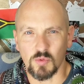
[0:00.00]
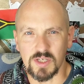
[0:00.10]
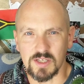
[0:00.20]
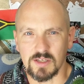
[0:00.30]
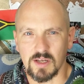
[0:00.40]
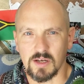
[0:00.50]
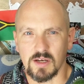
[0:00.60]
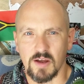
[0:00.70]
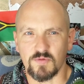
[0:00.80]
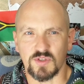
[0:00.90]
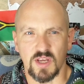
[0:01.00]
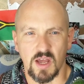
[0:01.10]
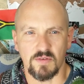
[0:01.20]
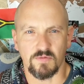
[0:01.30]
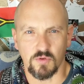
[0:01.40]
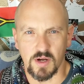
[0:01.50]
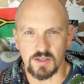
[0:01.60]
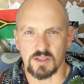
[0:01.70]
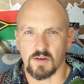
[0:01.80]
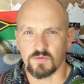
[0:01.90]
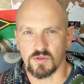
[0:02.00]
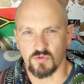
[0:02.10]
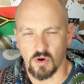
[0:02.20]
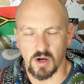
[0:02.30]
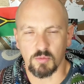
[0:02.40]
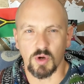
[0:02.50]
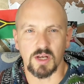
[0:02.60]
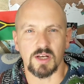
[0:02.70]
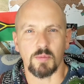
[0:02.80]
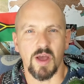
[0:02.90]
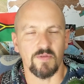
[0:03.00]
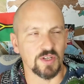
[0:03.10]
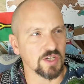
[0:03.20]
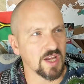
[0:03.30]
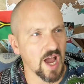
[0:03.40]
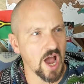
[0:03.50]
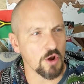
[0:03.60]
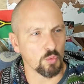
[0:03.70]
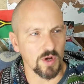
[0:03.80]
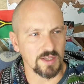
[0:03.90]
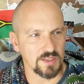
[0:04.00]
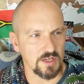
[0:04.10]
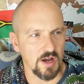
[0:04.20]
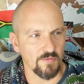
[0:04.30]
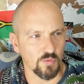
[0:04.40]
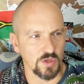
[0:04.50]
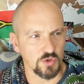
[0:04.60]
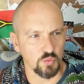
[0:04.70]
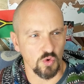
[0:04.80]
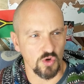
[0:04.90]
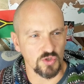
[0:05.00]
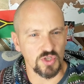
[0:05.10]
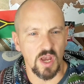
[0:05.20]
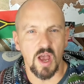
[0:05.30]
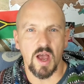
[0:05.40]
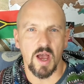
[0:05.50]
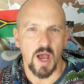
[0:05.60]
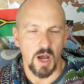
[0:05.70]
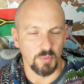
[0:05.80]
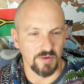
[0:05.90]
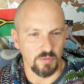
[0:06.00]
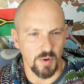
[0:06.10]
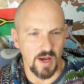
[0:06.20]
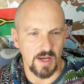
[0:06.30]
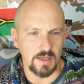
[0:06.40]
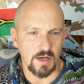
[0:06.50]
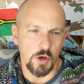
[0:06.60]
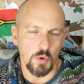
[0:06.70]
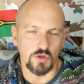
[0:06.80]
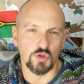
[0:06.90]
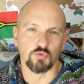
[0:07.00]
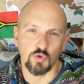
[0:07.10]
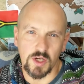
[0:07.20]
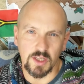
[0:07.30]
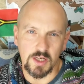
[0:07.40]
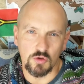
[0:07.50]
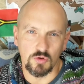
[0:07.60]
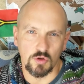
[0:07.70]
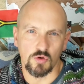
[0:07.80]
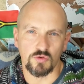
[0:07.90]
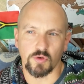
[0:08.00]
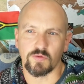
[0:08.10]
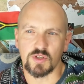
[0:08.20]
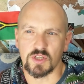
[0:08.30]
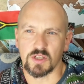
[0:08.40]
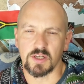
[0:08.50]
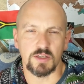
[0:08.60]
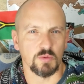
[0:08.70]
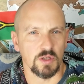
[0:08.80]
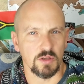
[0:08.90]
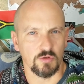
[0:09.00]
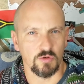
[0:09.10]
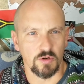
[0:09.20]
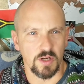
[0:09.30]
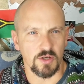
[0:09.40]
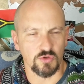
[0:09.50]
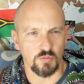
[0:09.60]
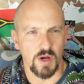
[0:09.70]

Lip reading: we didn't get enough sun for our stuff to dry, and we ended up having to cart wet stuff, which was a bit of a pain. There was really good laundry facilities within the Kruger National